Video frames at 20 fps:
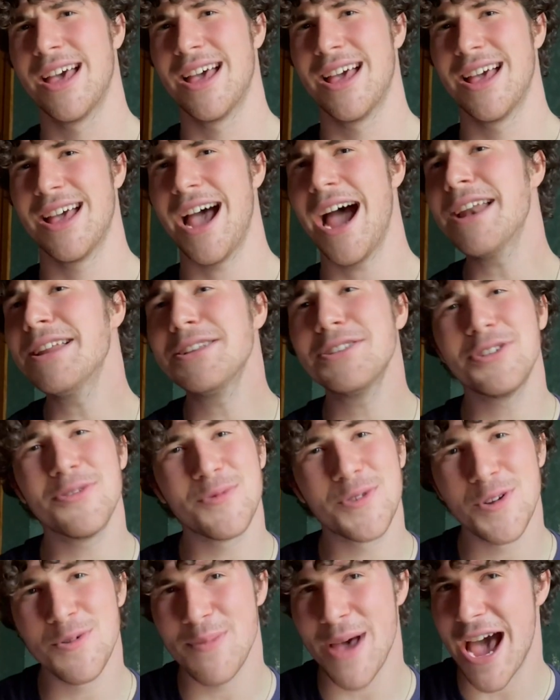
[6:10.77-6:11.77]
I didn't do
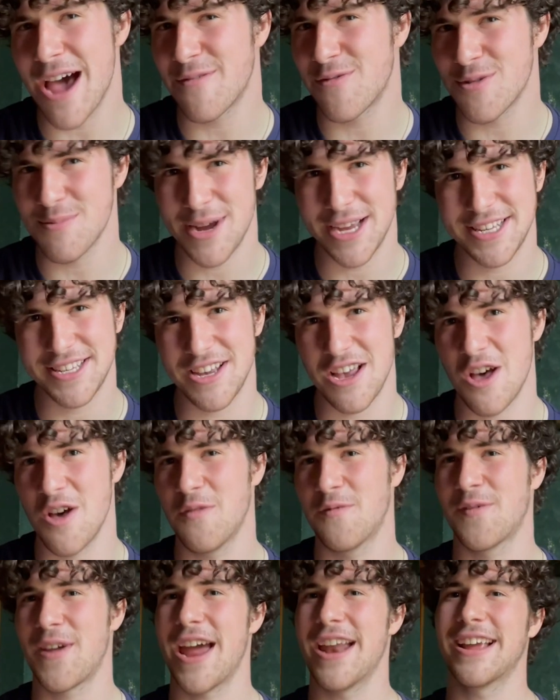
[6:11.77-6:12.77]
too bad for myself,
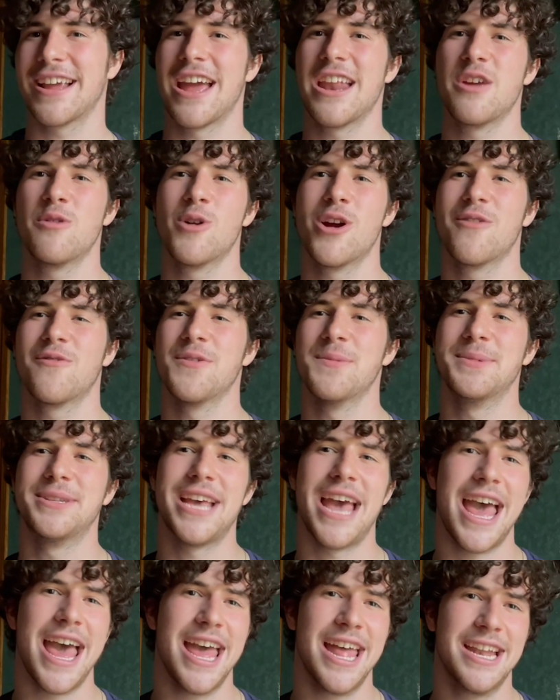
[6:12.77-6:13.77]
getting anywhere from
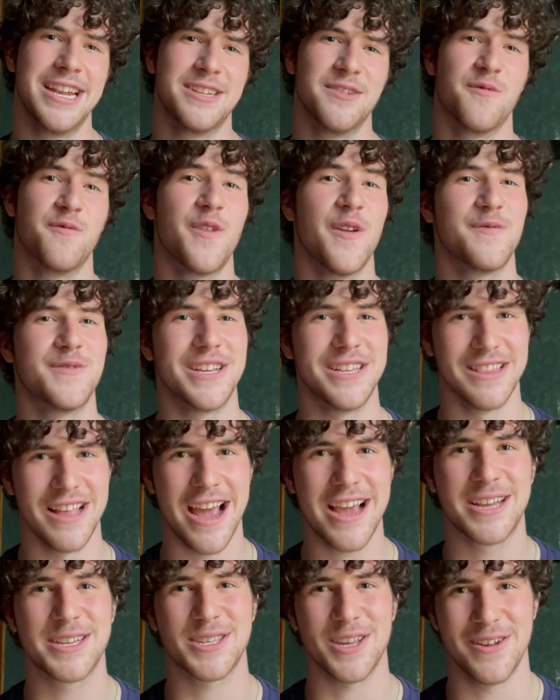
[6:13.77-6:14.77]
10 to 50
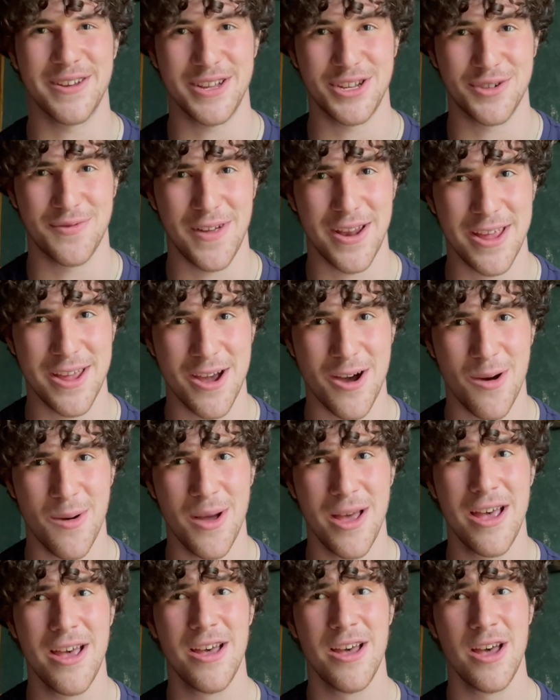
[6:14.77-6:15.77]
likes on each video.
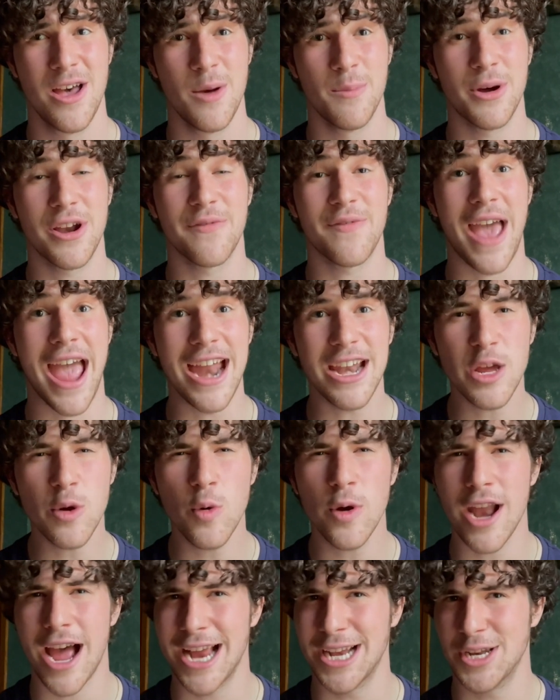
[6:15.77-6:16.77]
But if anyone
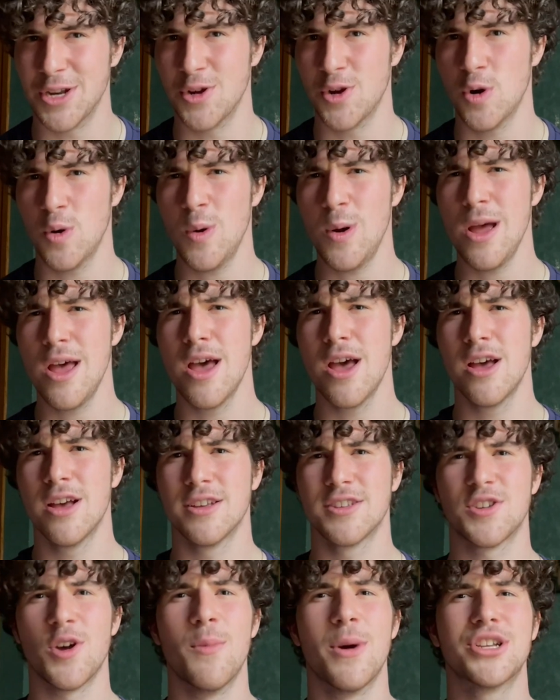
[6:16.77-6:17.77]
I knew
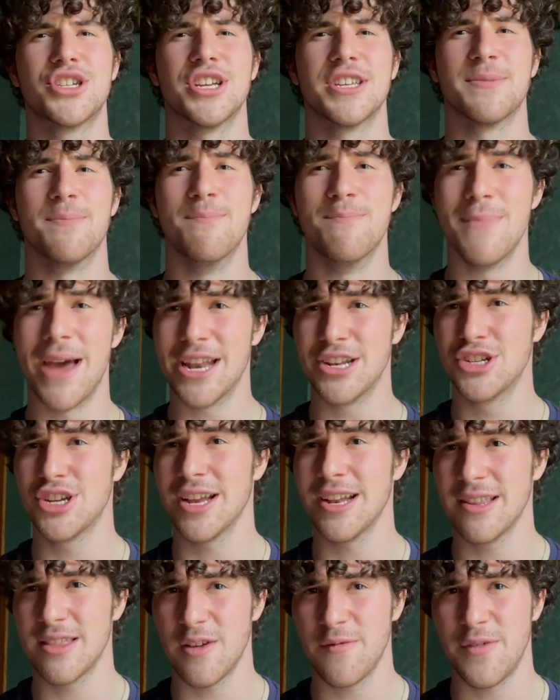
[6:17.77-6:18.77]
so much as
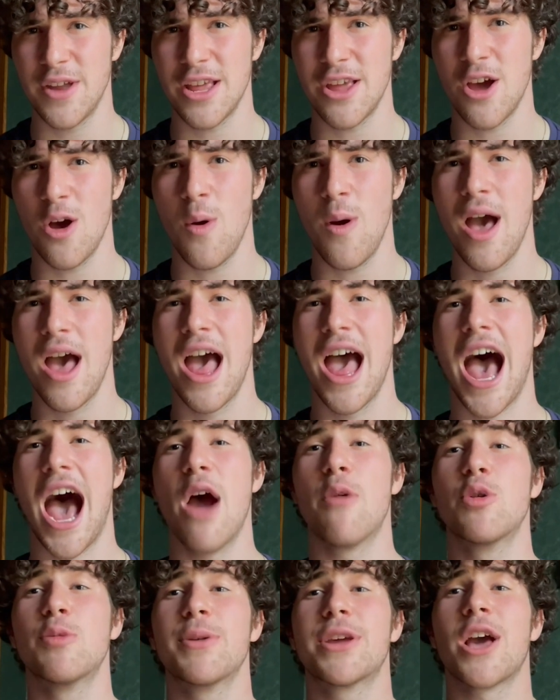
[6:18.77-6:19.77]
mentioned the video, I
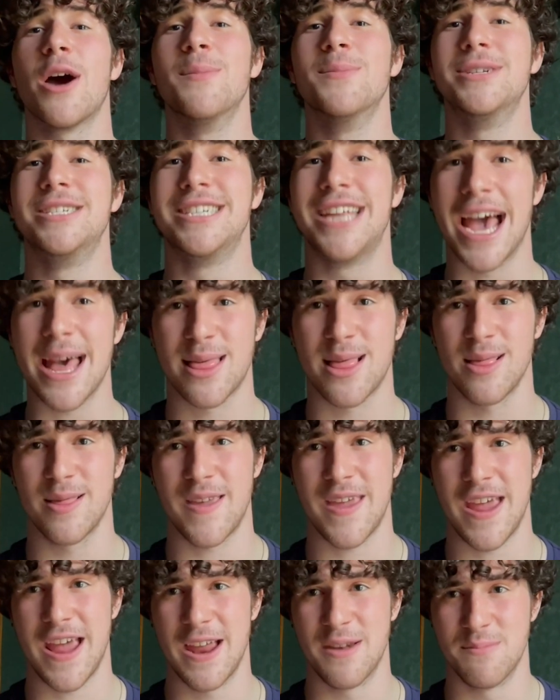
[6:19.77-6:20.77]
would become
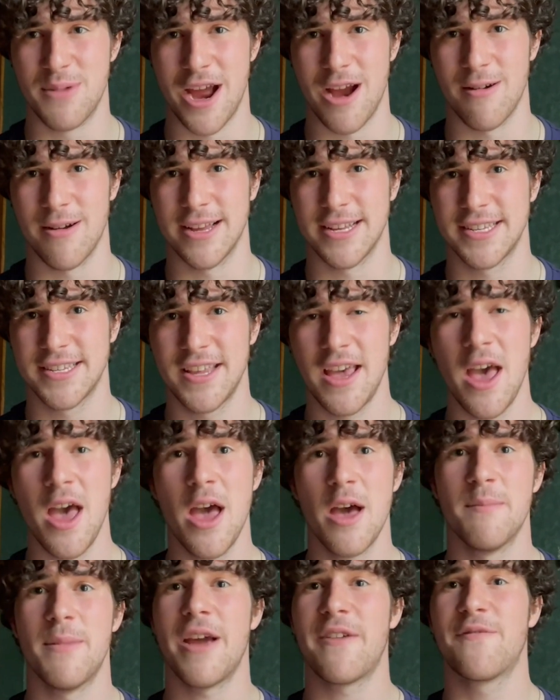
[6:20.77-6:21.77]
deathly embarrassed.
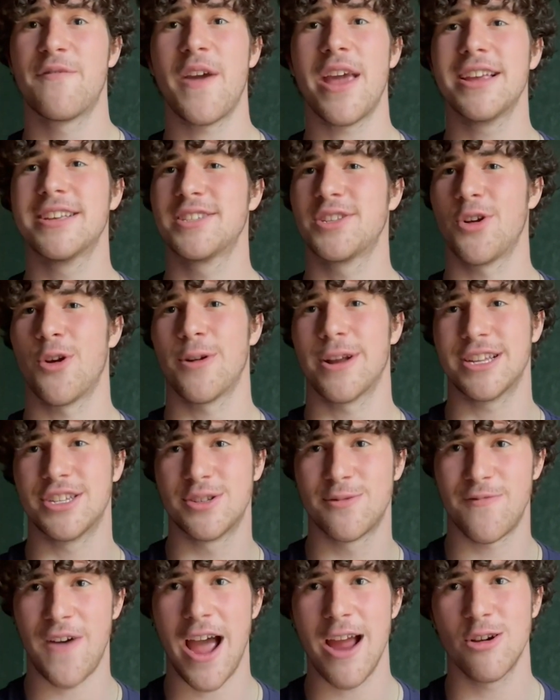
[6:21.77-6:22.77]
My face turning
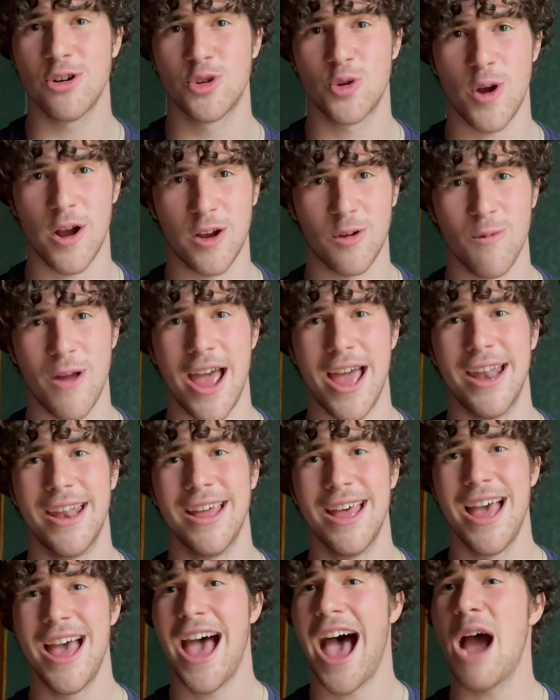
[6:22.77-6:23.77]
fire truck red,
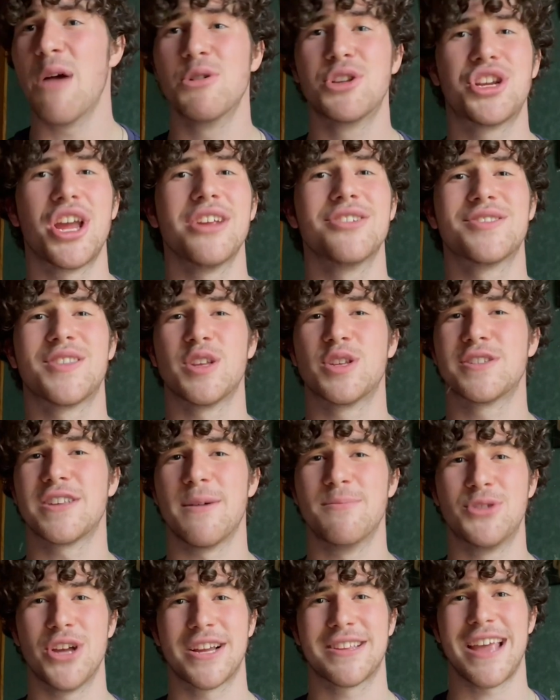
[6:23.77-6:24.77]
I would change the
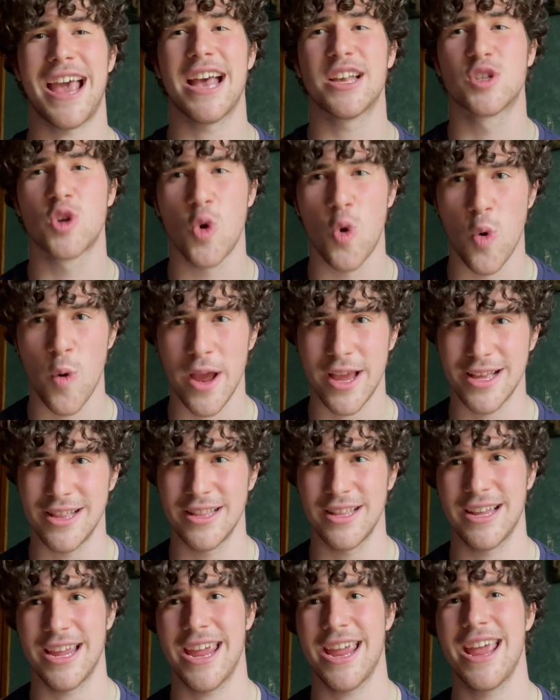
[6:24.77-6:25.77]
subject as
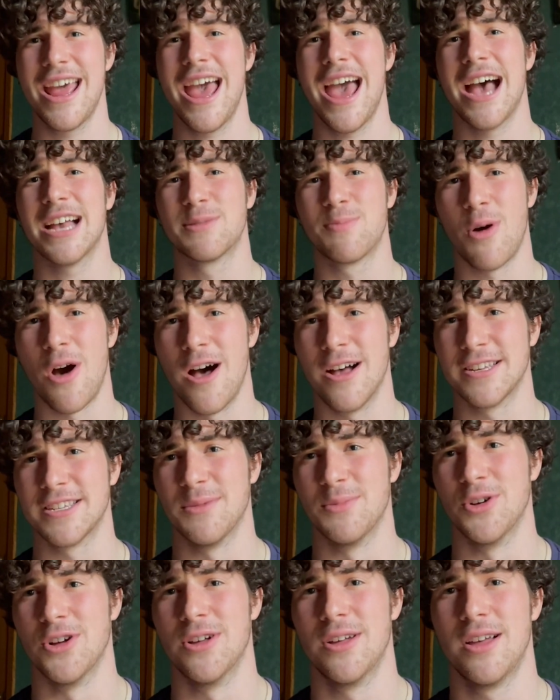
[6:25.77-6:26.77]
quickly as
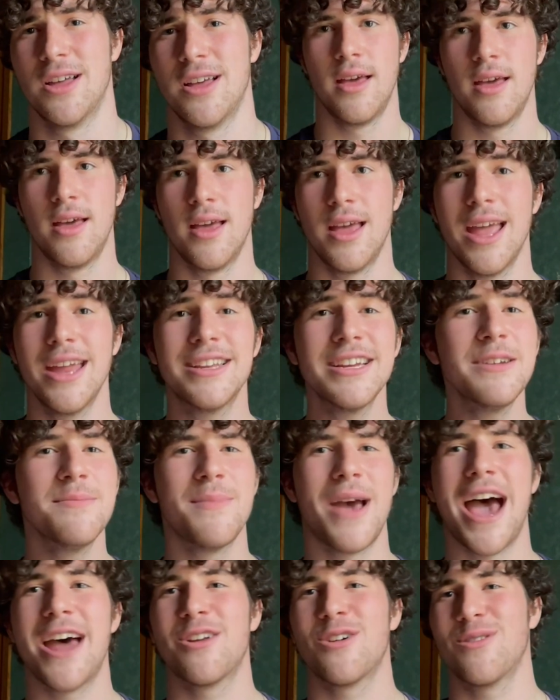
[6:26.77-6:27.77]
possible. It didn't
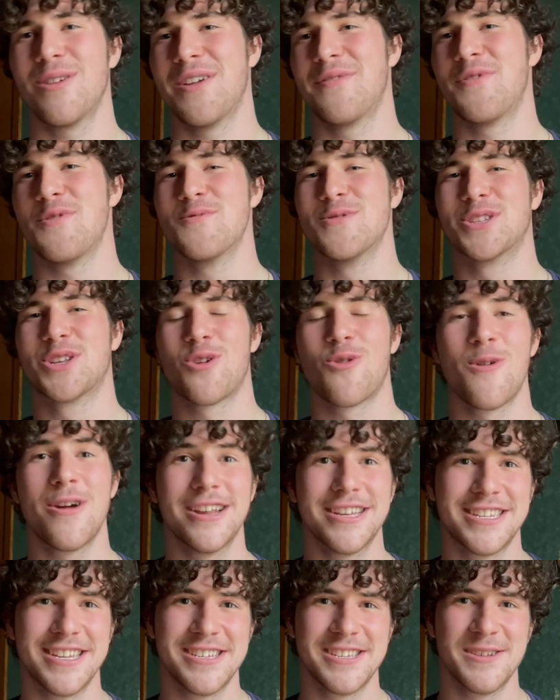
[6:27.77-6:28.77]
matter if it was
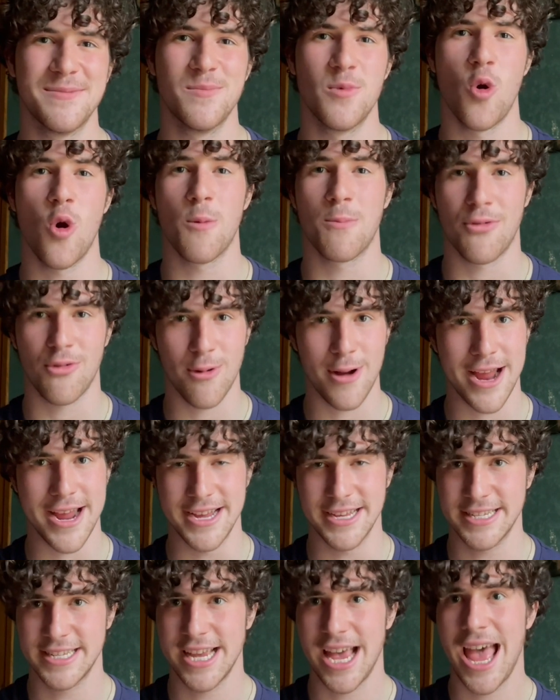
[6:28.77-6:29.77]
criticism or
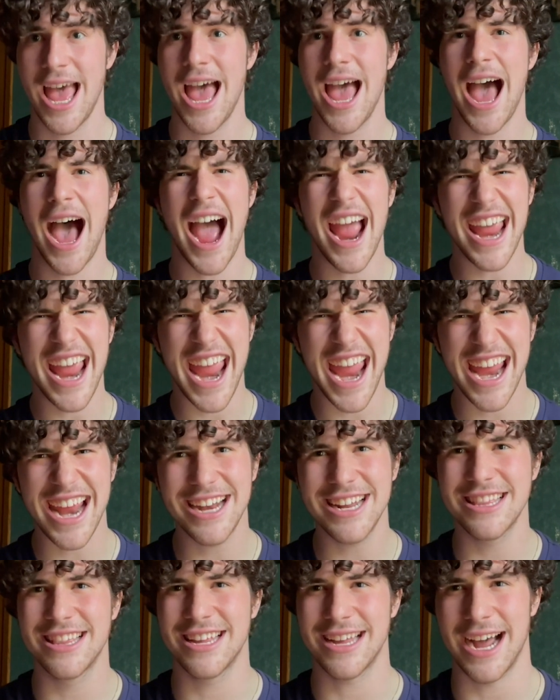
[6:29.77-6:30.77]
praise. I
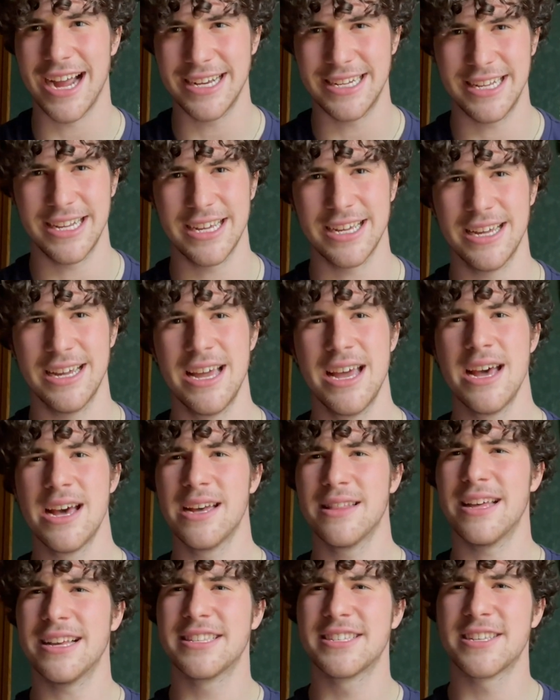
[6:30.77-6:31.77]
hated the idea
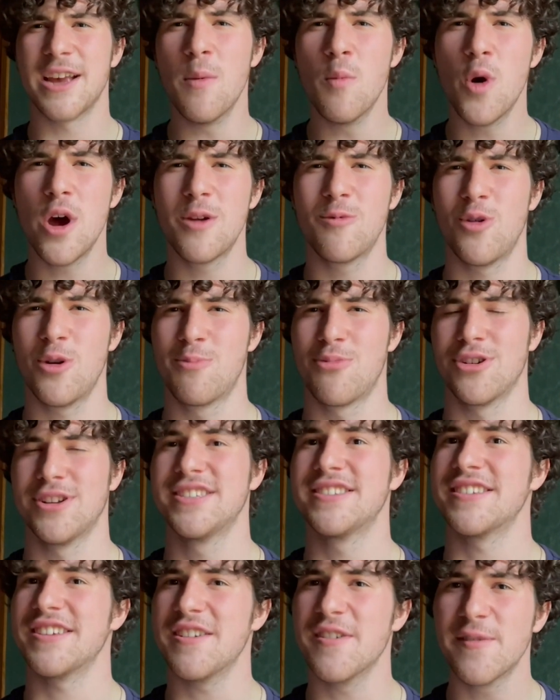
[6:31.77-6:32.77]
that someone would
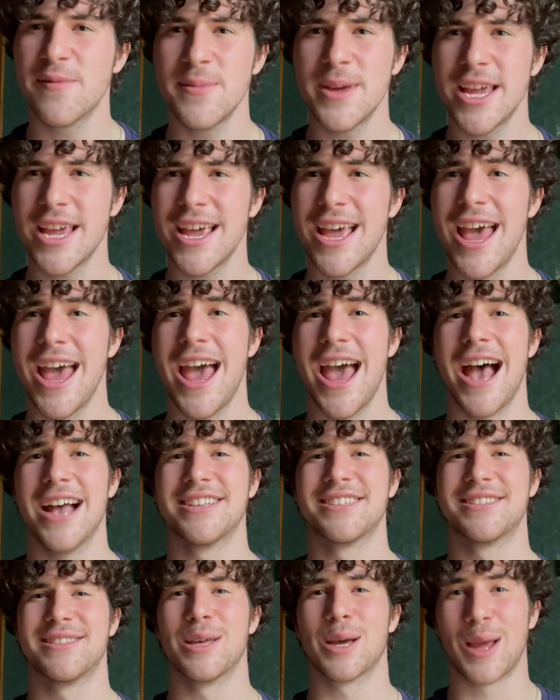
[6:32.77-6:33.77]
perceive me
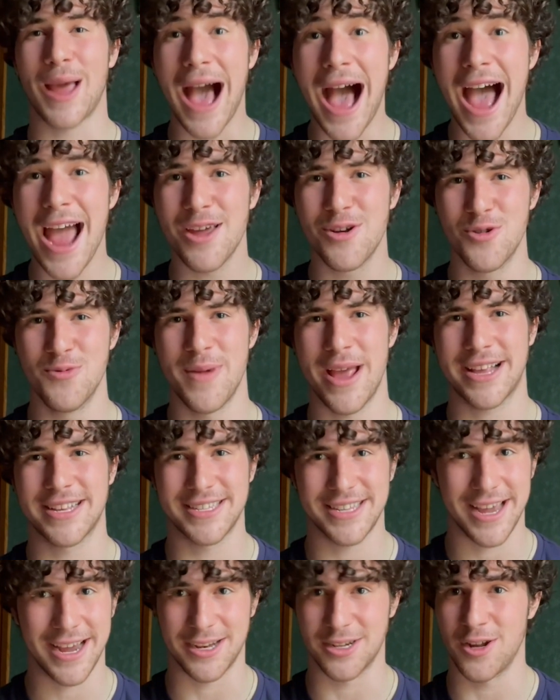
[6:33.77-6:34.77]
as the guy who makes
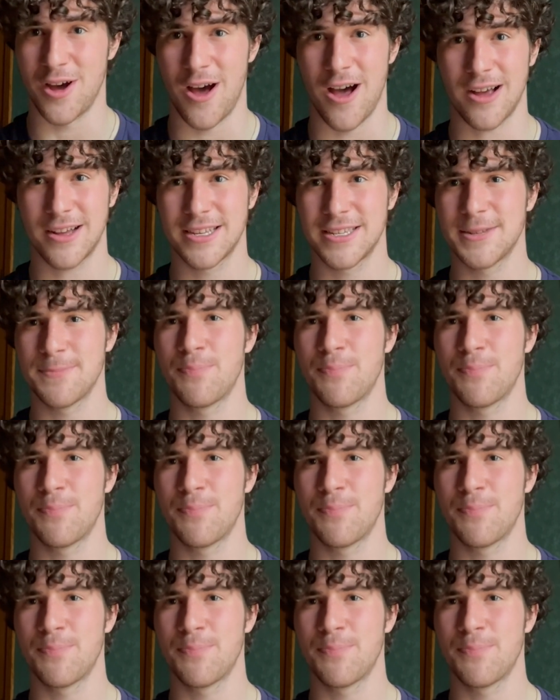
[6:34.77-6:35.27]
TikToks.